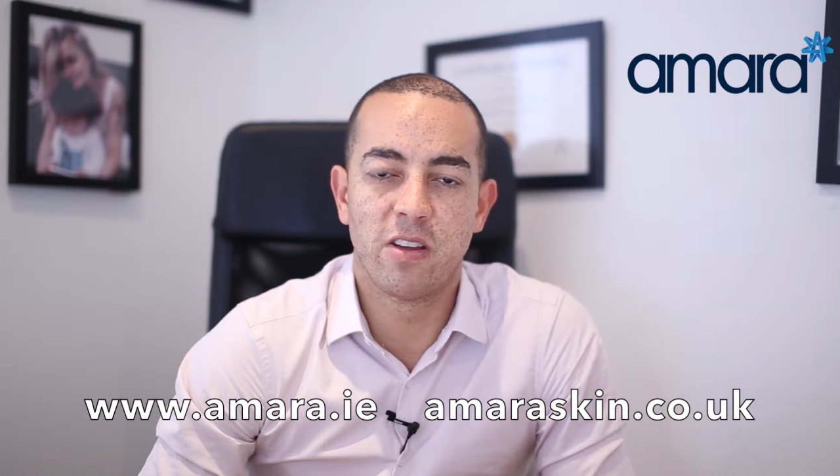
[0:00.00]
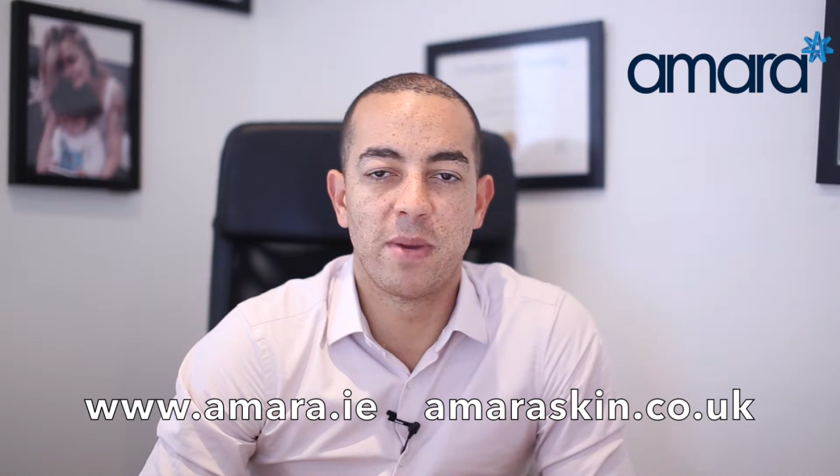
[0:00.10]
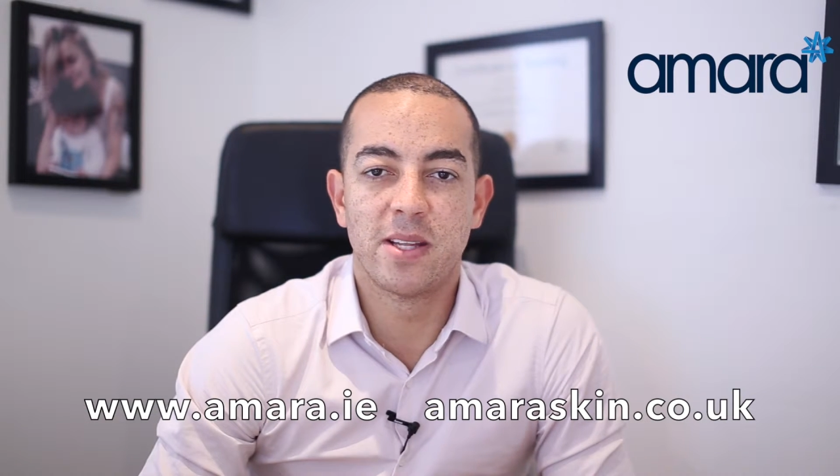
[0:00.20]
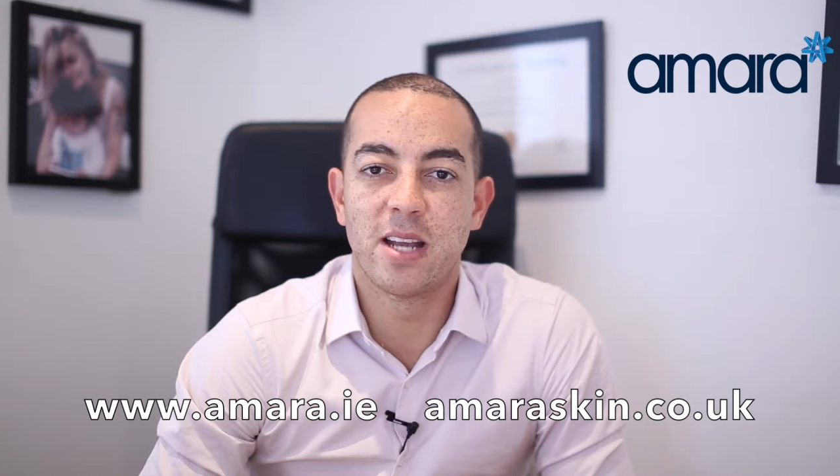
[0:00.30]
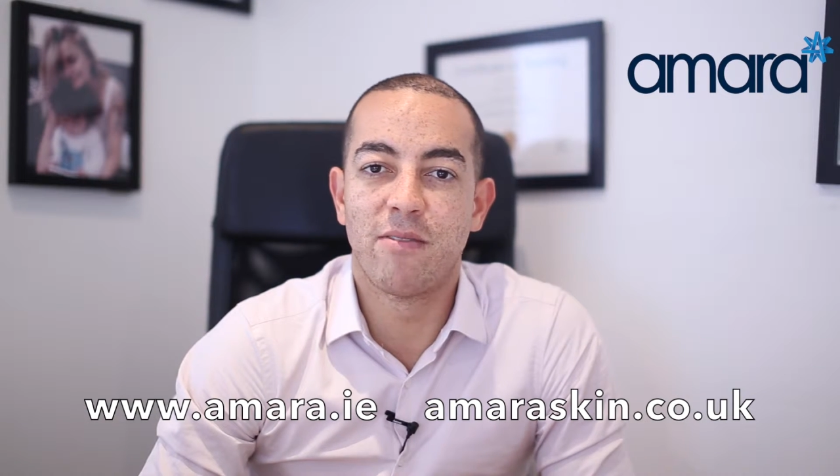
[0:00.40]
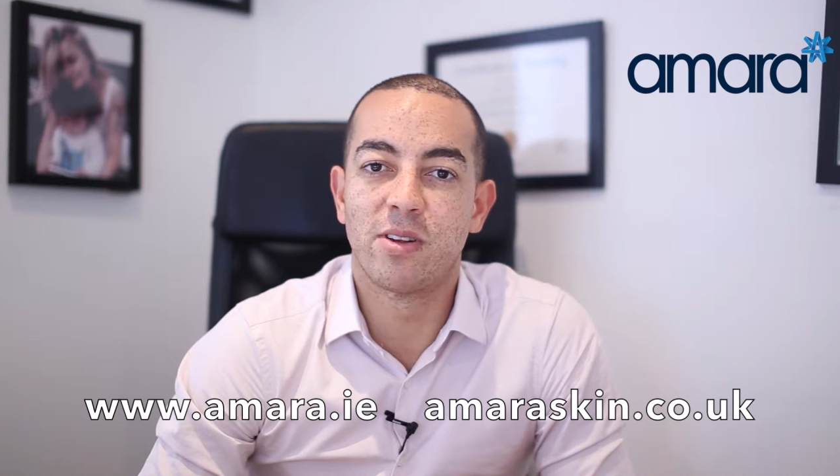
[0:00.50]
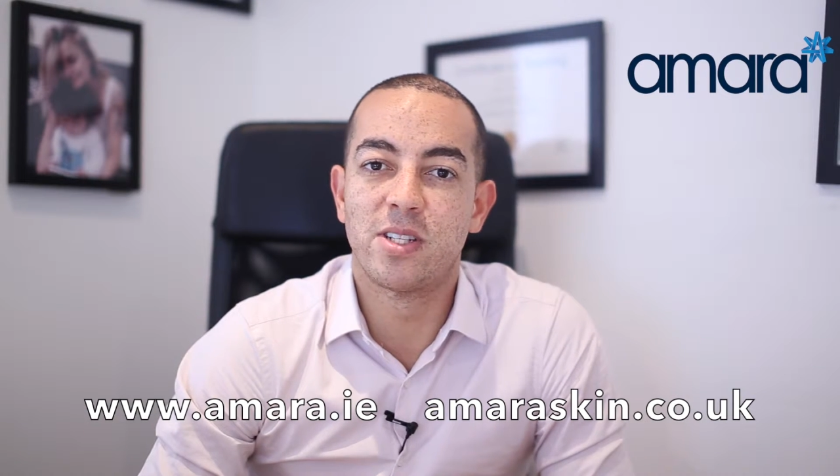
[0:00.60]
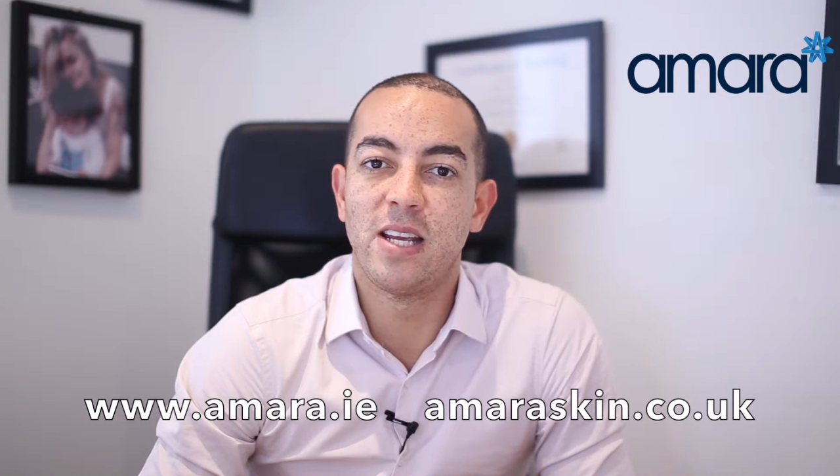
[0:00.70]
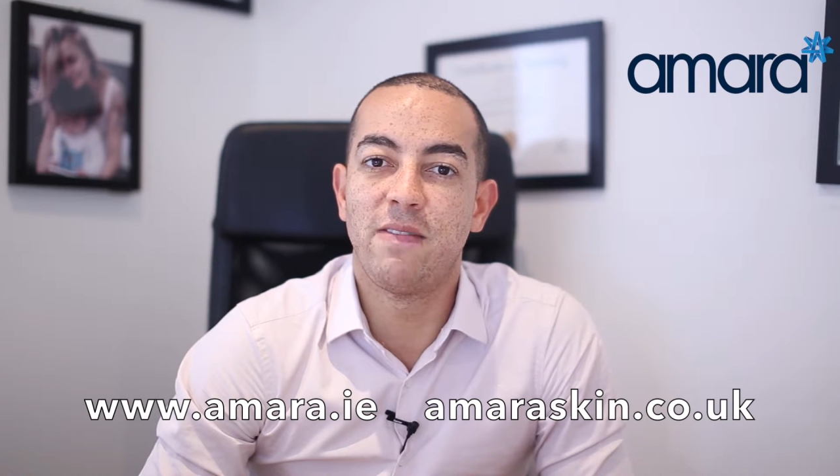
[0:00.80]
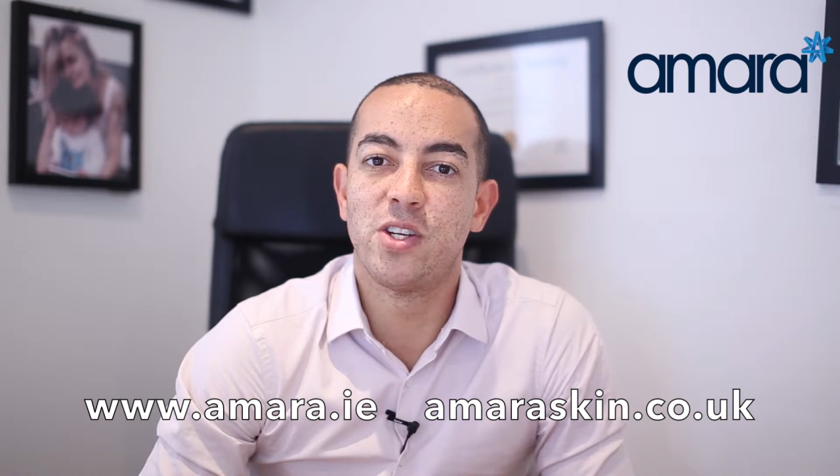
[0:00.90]
There've been several
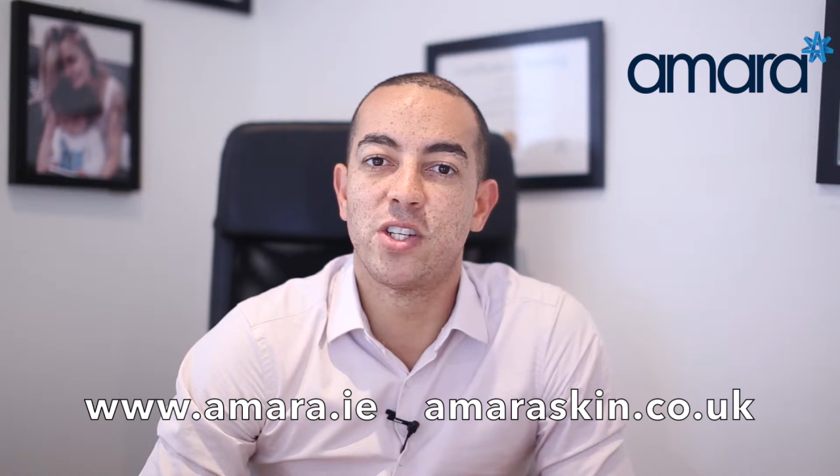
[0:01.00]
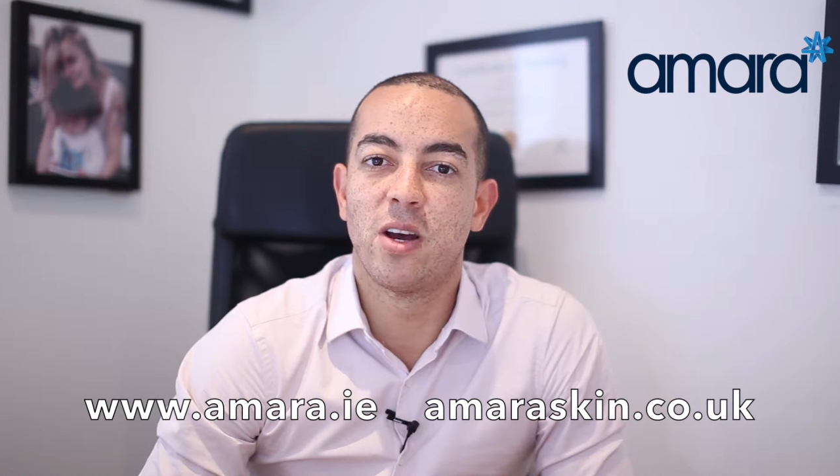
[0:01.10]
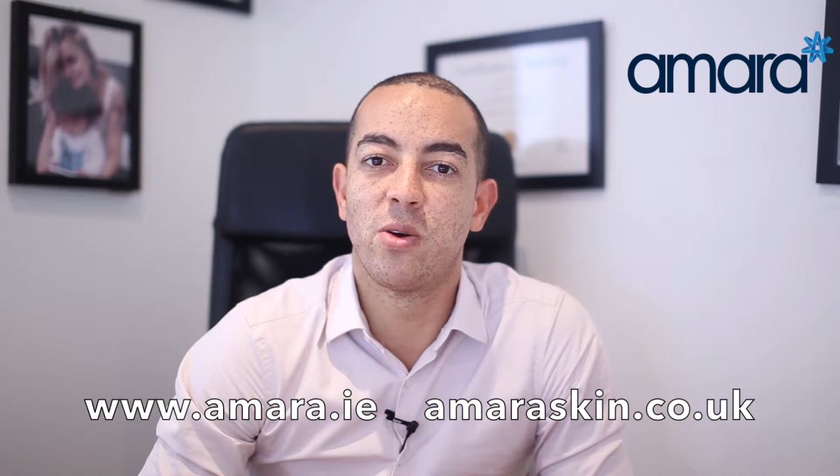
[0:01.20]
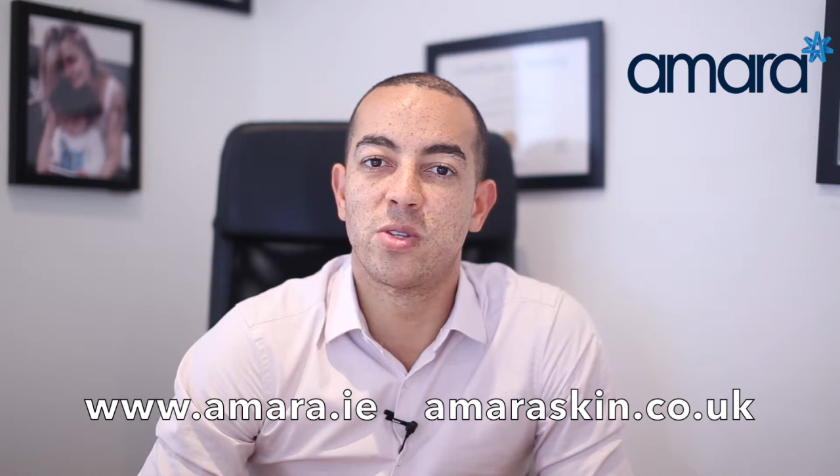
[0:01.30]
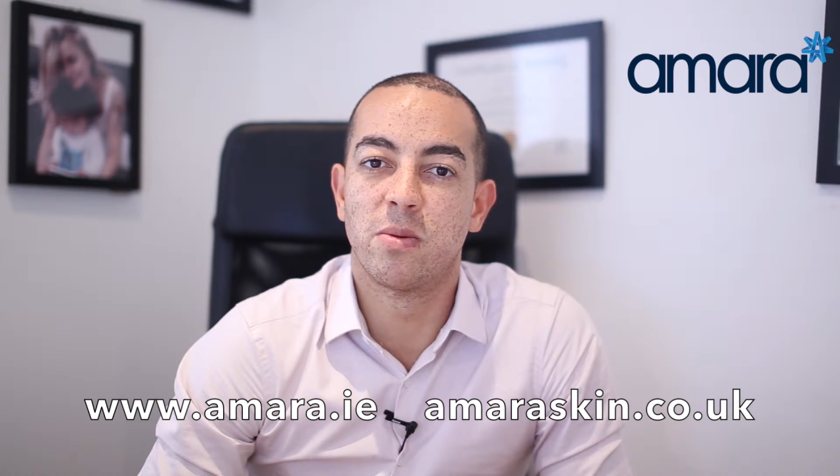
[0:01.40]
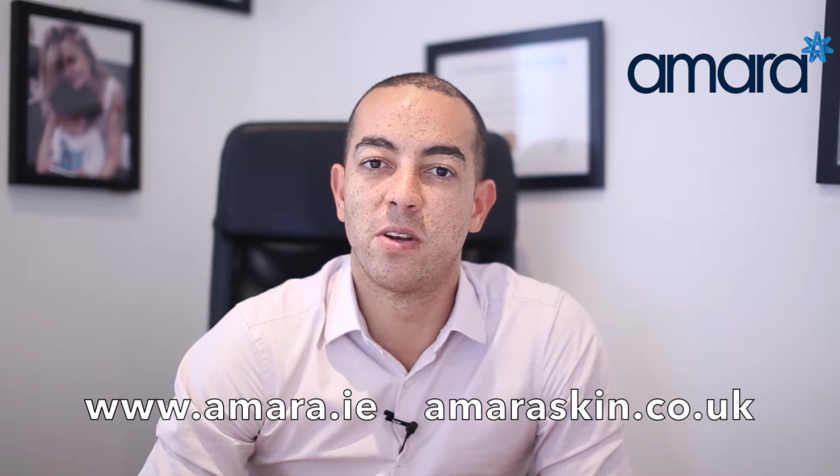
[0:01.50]
TV shows